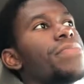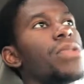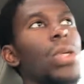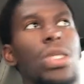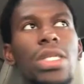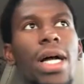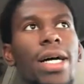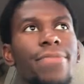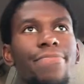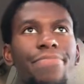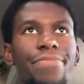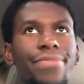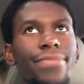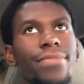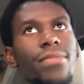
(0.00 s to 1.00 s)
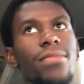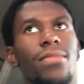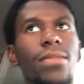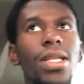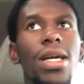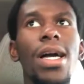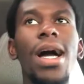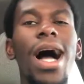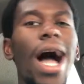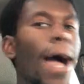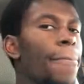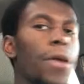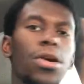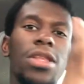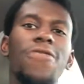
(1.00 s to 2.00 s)
No, it's not.
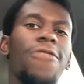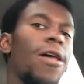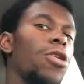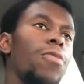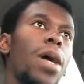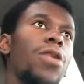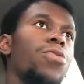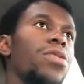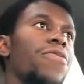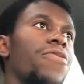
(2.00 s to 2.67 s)
I barely follow my own